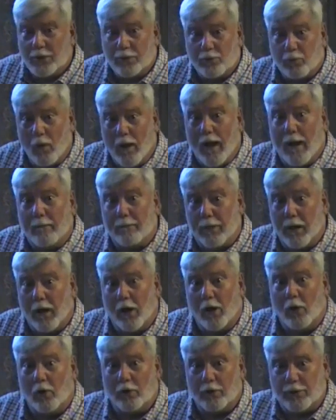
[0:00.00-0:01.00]
is why
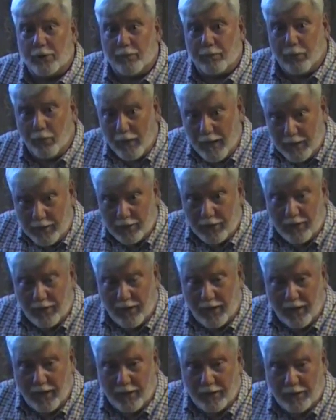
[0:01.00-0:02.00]
Paul is preaching
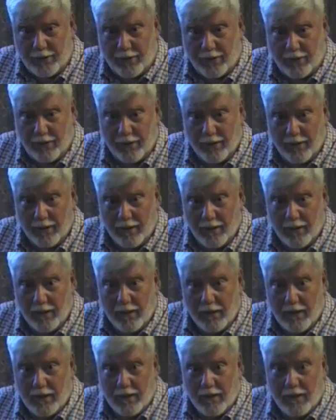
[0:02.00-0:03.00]
this
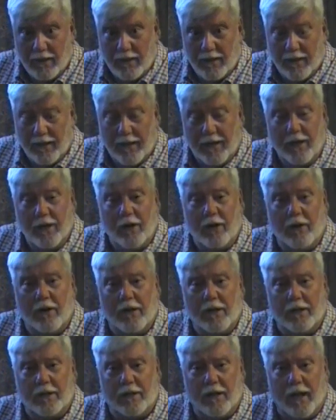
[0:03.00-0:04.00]
here
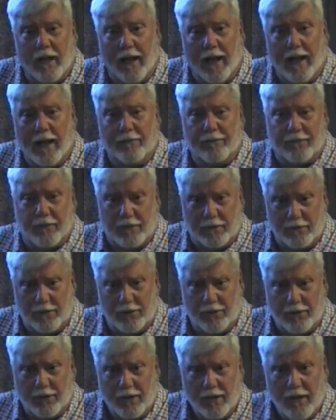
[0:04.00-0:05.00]
in
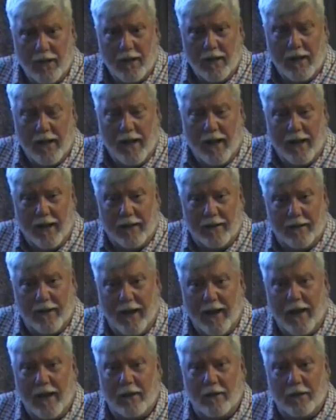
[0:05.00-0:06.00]
Athens, and
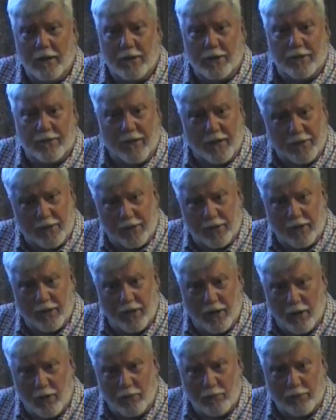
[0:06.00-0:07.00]
now he's fixing to
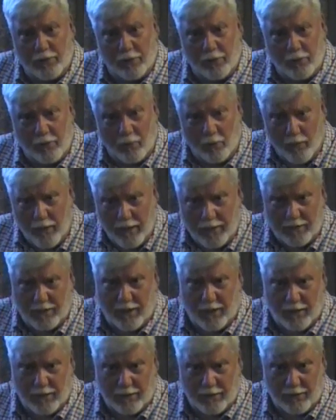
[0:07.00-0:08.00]
go to
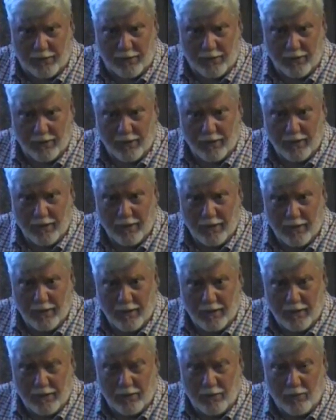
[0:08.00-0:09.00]
Corinthians,
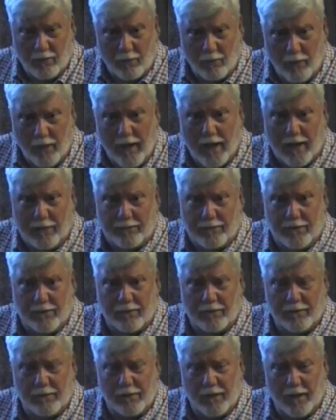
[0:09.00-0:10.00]
to Corinth,
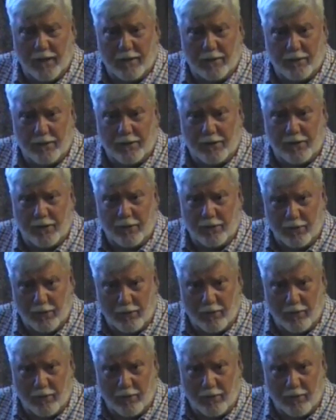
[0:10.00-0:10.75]
to the